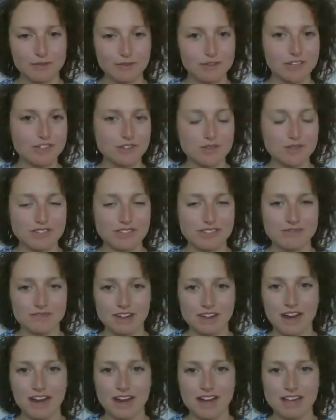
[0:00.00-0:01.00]
rituals
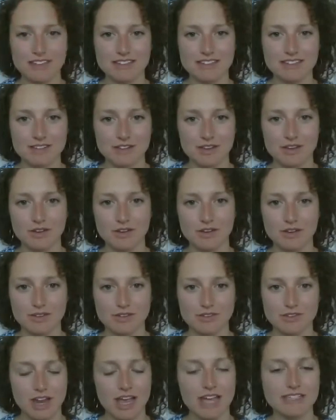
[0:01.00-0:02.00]
vary
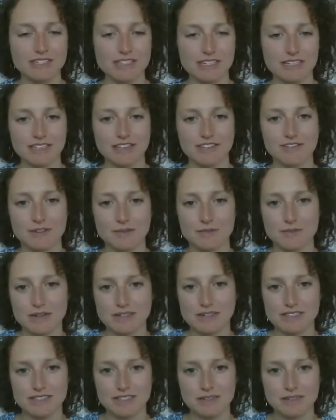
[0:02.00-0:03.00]
so drastically from
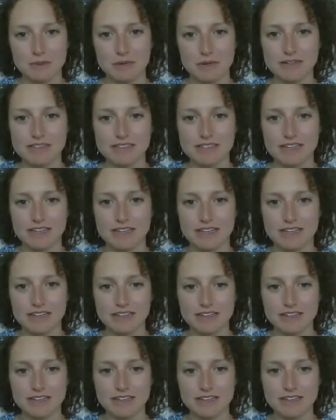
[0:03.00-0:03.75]
person to person?